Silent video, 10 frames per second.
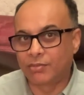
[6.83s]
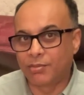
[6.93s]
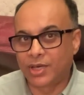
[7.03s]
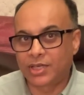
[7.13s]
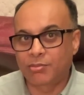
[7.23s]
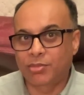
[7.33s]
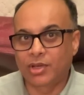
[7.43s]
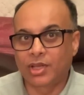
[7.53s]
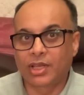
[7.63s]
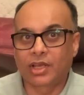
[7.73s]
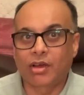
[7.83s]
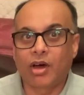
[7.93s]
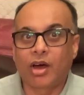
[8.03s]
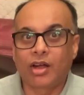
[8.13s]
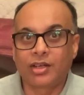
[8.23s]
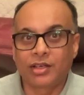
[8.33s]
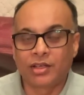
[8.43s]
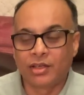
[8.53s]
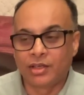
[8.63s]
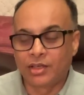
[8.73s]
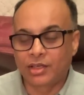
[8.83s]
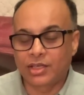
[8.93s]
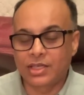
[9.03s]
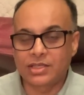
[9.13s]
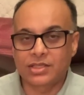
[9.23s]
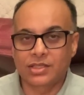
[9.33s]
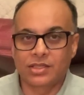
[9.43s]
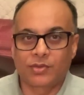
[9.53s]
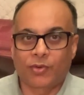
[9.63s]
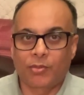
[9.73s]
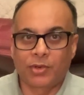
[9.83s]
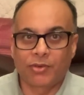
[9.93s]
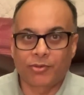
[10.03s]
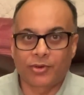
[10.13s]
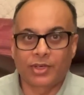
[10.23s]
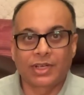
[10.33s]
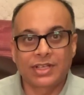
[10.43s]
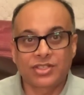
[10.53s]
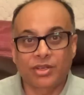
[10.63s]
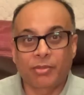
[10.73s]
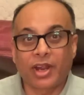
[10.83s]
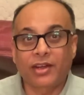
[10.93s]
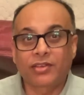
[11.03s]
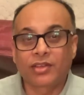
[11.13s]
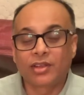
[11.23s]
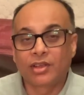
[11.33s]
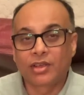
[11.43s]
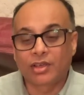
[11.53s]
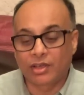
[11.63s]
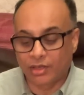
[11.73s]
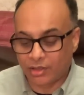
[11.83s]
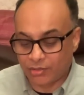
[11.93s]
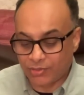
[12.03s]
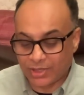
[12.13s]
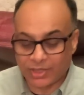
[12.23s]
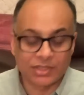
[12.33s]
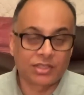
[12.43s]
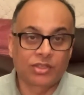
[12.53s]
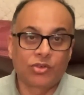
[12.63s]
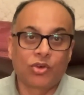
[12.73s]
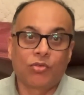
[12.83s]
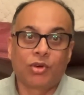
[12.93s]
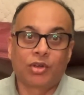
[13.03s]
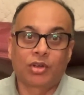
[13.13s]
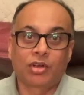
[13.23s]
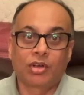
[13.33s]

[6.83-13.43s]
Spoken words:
multiple card cases from different luxury brands, and we can actually go over